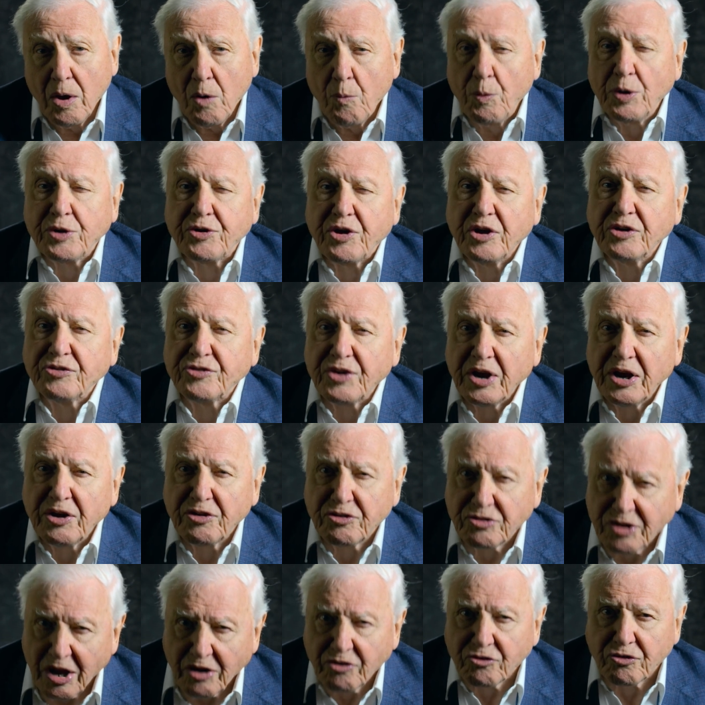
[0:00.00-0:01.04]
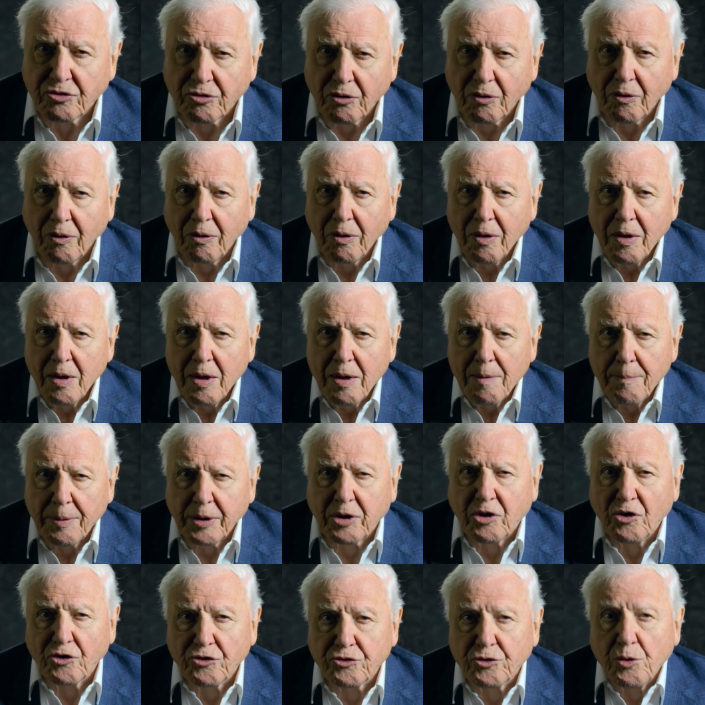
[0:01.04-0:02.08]
which is essential
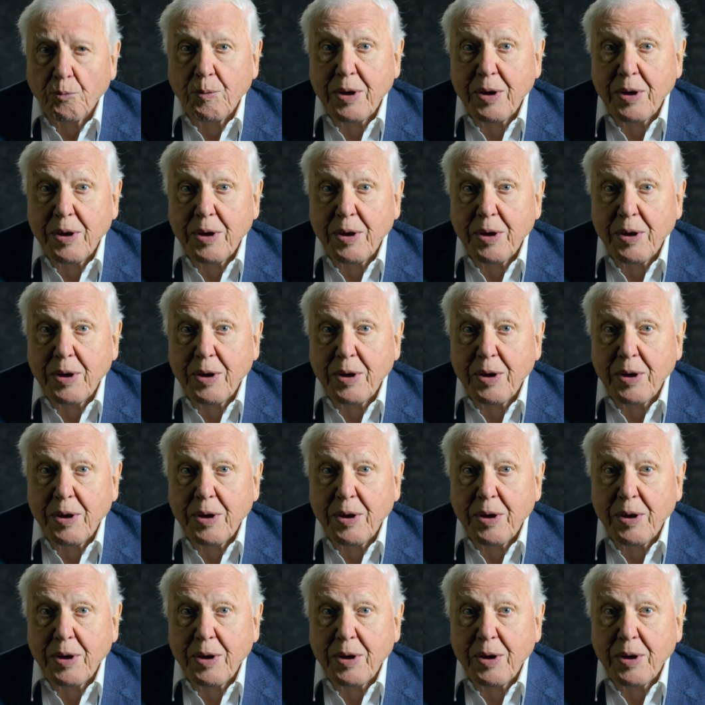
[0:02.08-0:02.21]
because